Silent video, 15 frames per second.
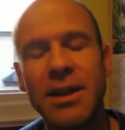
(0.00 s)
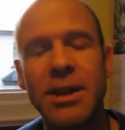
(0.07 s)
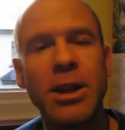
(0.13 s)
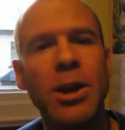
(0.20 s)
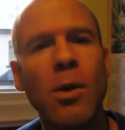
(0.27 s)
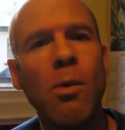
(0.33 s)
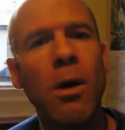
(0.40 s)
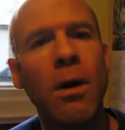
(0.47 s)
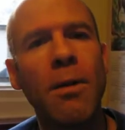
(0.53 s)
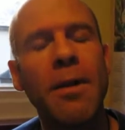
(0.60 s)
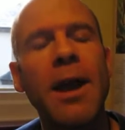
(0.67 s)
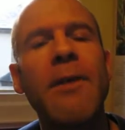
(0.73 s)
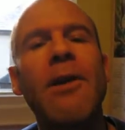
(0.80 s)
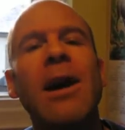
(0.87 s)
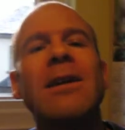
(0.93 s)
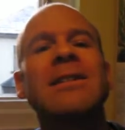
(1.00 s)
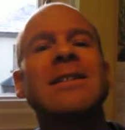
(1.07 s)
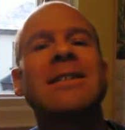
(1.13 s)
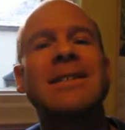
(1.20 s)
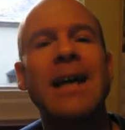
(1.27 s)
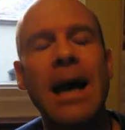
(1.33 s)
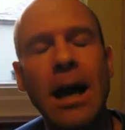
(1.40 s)
know what? There are
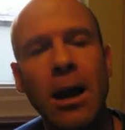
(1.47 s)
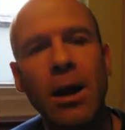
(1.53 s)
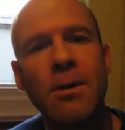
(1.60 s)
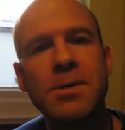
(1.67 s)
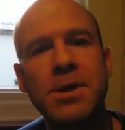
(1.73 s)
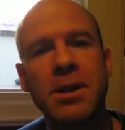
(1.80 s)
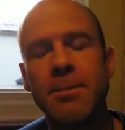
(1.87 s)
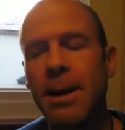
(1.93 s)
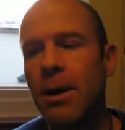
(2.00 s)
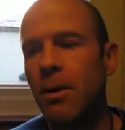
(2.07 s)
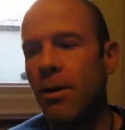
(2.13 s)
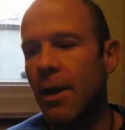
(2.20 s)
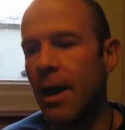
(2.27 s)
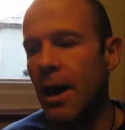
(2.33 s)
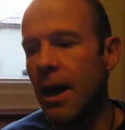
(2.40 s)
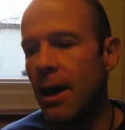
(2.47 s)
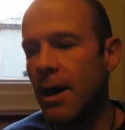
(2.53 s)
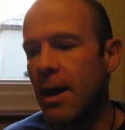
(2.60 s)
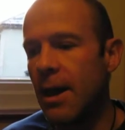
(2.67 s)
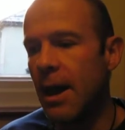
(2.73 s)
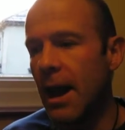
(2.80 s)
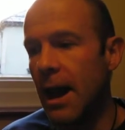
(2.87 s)
stack loads of them out there,
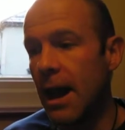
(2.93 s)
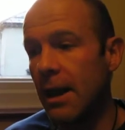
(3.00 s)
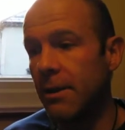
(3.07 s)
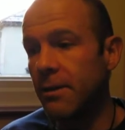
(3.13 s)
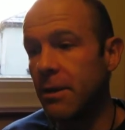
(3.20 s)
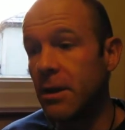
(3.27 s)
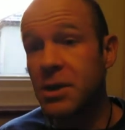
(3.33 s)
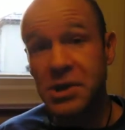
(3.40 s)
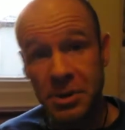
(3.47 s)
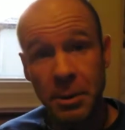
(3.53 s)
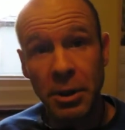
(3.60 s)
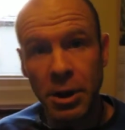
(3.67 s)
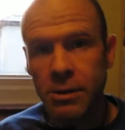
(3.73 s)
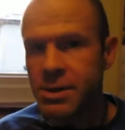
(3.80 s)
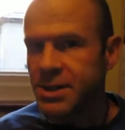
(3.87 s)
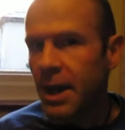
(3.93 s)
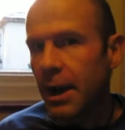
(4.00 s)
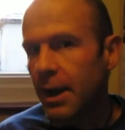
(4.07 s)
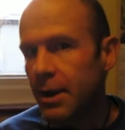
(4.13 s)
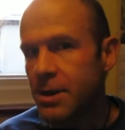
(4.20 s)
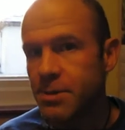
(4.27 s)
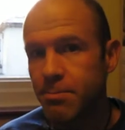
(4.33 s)
and some of those
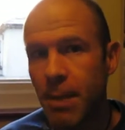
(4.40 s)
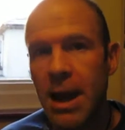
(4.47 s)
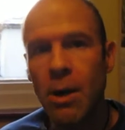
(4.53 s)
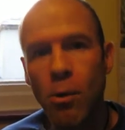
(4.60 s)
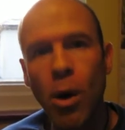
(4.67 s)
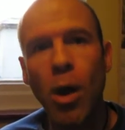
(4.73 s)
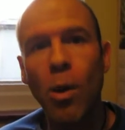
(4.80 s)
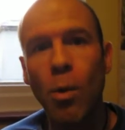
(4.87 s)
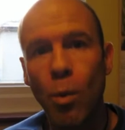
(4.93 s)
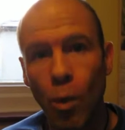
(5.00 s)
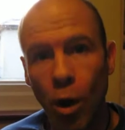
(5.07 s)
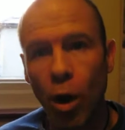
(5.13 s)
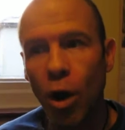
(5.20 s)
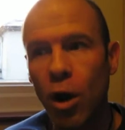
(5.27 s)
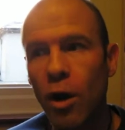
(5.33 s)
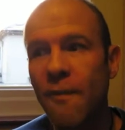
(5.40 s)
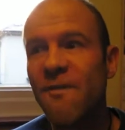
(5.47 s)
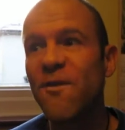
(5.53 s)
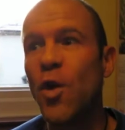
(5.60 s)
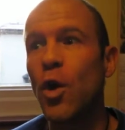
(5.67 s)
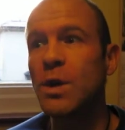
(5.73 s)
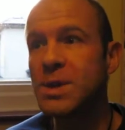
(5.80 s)
diets may well work
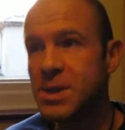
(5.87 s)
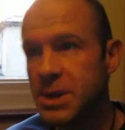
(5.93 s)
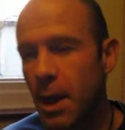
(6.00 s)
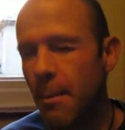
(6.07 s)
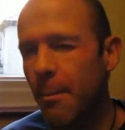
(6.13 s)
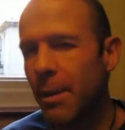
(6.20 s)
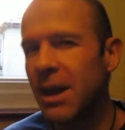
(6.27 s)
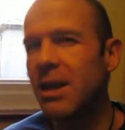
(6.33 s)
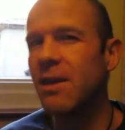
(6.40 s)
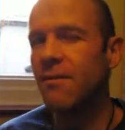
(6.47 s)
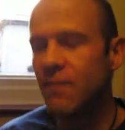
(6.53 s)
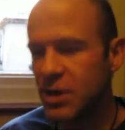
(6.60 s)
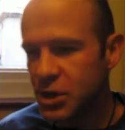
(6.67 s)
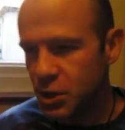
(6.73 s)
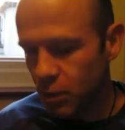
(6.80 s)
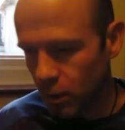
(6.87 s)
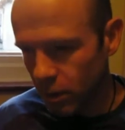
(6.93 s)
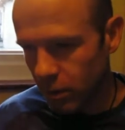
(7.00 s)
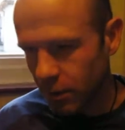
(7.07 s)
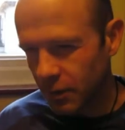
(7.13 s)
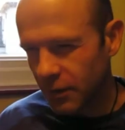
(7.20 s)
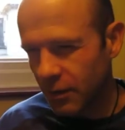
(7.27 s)
for some
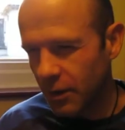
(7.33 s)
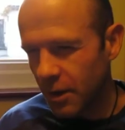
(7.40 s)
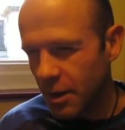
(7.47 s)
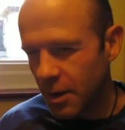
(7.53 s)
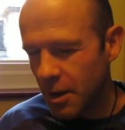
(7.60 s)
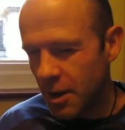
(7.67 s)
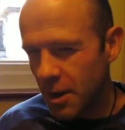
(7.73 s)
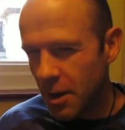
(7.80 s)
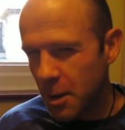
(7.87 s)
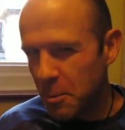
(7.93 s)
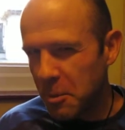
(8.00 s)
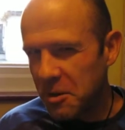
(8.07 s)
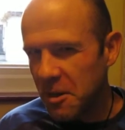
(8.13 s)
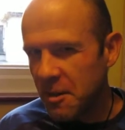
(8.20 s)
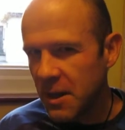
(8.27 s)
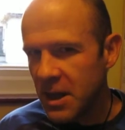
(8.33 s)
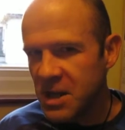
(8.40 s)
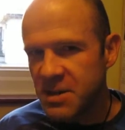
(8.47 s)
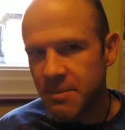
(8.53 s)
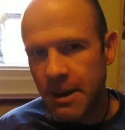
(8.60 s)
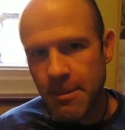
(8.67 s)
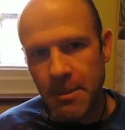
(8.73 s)
individuals. But the thing is
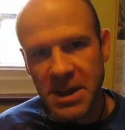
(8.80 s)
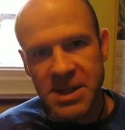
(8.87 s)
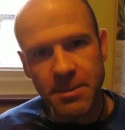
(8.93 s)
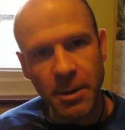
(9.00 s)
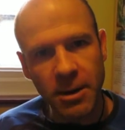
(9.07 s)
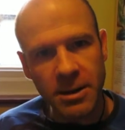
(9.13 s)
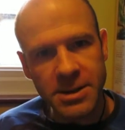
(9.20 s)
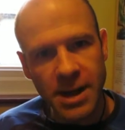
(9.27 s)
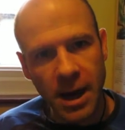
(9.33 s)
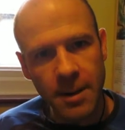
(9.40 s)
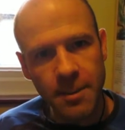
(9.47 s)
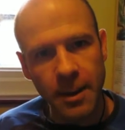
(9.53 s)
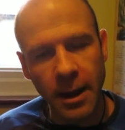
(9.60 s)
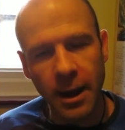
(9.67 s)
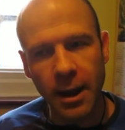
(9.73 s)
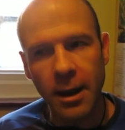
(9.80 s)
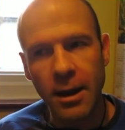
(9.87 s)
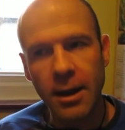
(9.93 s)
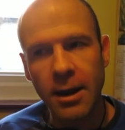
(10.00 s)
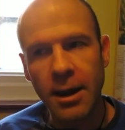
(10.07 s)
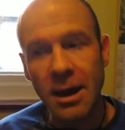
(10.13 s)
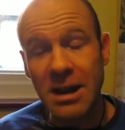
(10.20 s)
about metabolic typing,
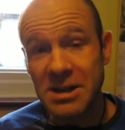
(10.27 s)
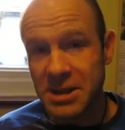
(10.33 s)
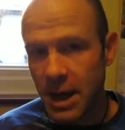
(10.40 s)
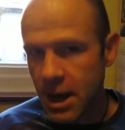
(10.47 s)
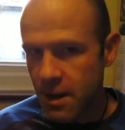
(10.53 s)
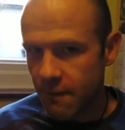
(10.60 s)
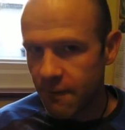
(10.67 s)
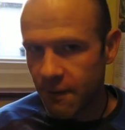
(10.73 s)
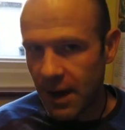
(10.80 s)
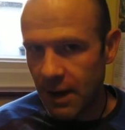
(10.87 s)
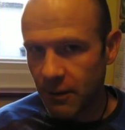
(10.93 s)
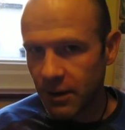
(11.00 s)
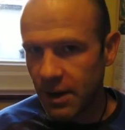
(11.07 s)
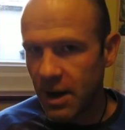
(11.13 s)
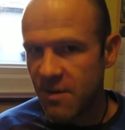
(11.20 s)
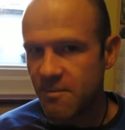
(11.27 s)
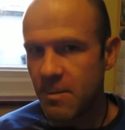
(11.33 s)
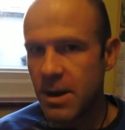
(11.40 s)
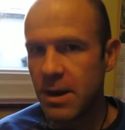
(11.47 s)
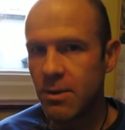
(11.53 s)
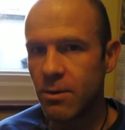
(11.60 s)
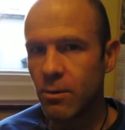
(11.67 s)
as I have found, and I've
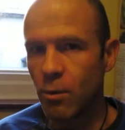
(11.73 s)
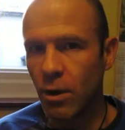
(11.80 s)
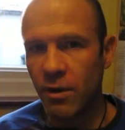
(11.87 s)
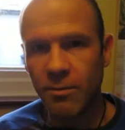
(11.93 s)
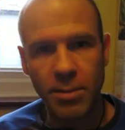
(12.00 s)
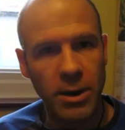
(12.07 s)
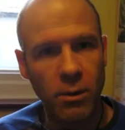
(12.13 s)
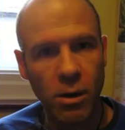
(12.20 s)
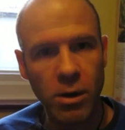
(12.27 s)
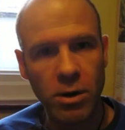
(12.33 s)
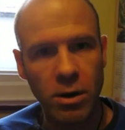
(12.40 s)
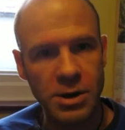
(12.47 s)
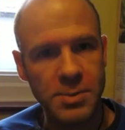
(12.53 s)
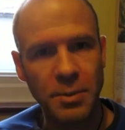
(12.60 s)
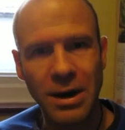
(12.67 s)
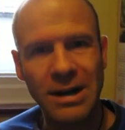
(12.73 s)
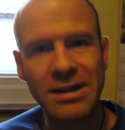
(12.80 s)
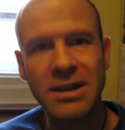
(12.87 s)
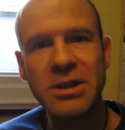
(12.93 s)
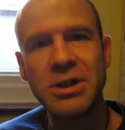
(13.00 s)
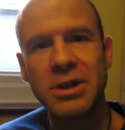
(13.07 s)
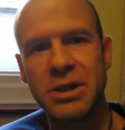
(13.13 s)
been one of Bill Walcott's
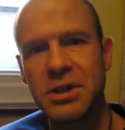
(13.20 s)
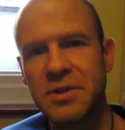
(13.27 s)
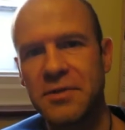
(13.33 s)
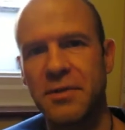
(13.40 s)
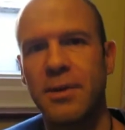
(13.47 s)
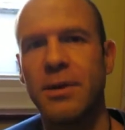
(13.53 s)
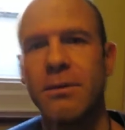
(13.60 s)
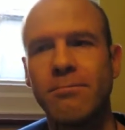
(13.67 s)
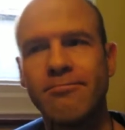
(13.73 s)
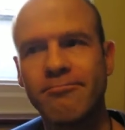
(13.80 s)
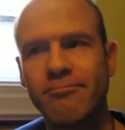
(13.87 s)
practitioners for